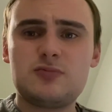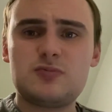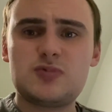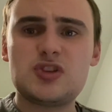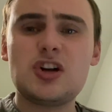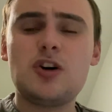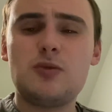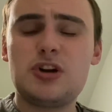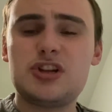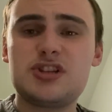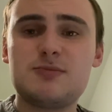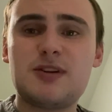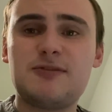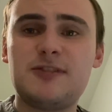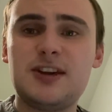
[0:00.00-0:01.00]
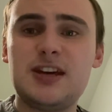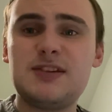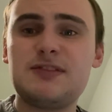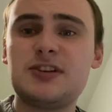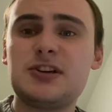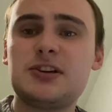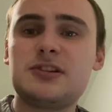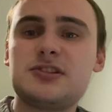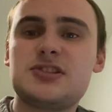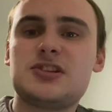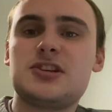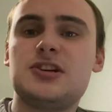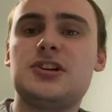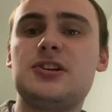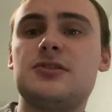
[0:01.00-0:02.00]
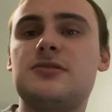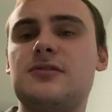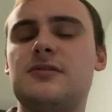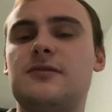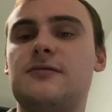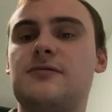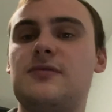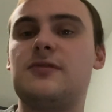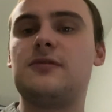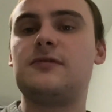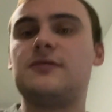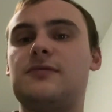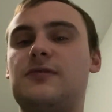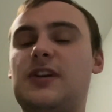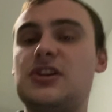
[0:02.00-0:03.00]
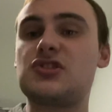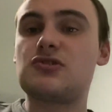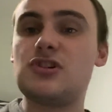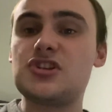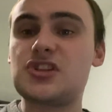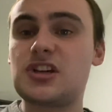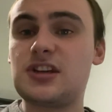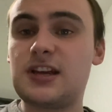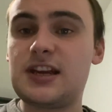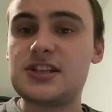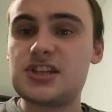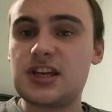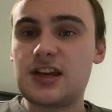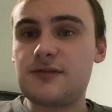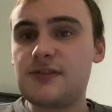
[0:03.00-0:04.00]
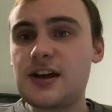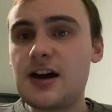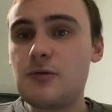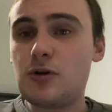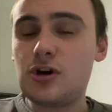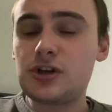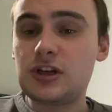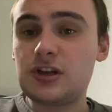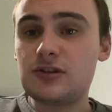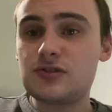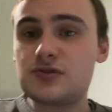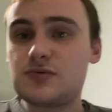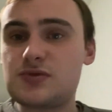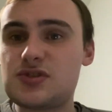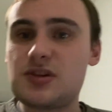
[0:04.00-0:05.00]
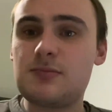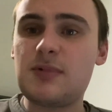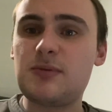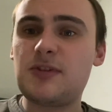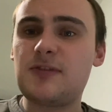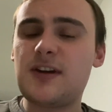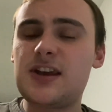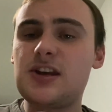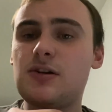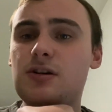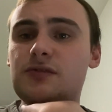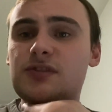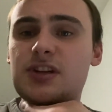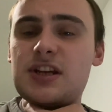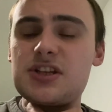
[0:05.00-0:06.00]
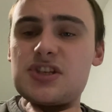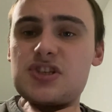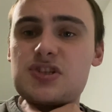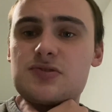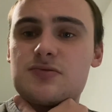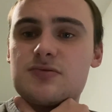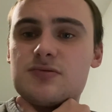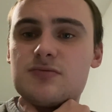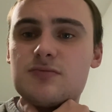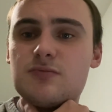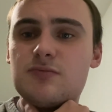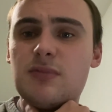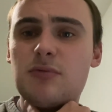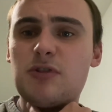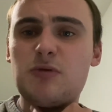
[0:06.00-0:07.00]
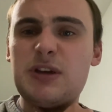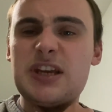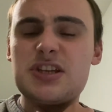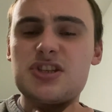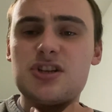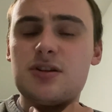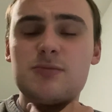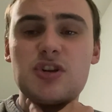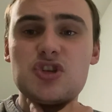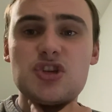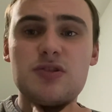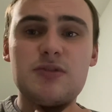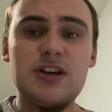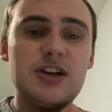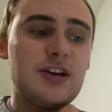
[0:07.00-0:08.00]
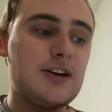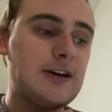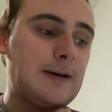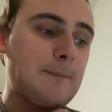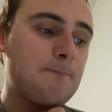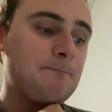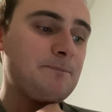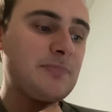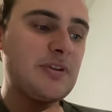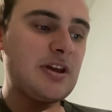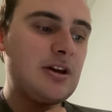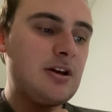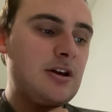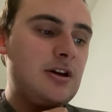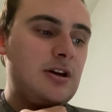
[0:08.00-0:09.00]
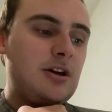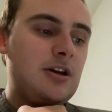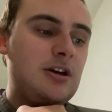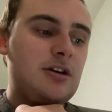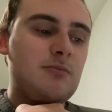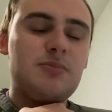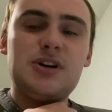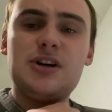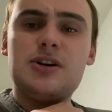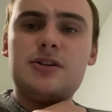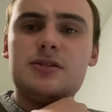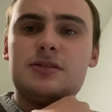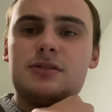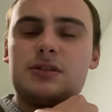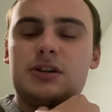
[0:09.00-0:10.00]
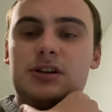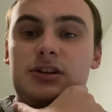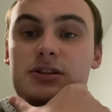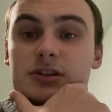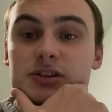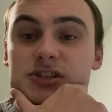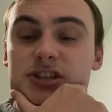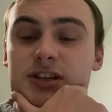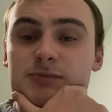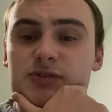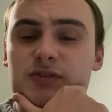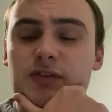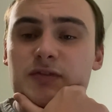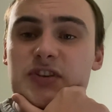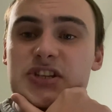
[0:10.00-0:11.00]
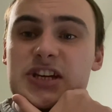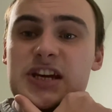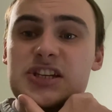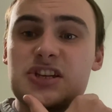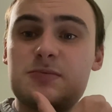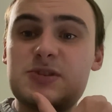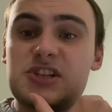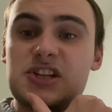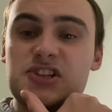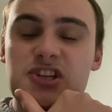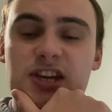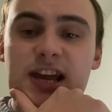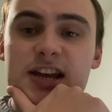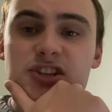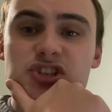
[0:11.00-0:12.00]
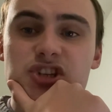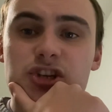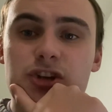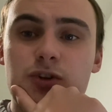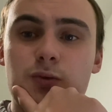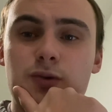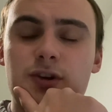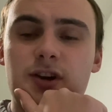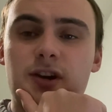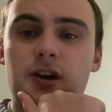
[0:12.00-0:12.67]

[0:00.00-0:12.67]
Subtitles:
sort of worked in my favour, so fingers crossed I can get a ticket for that one. I'll sort of maybe find out over the next maybe week, so I'm not sure. But in terms of other ties I could potentially get to,